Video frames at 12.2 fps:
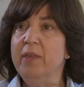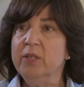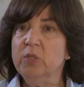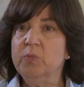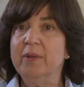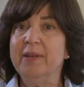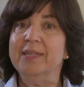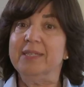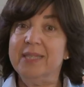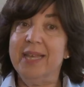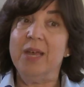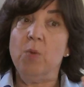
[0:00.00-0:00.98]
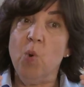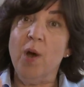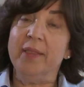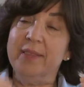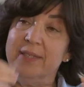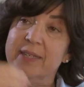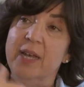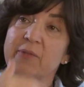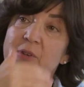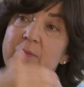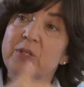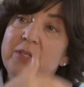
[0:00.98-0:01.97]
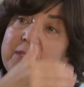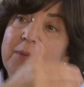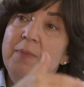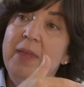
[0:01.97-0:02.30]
to break down the Stanford application and give you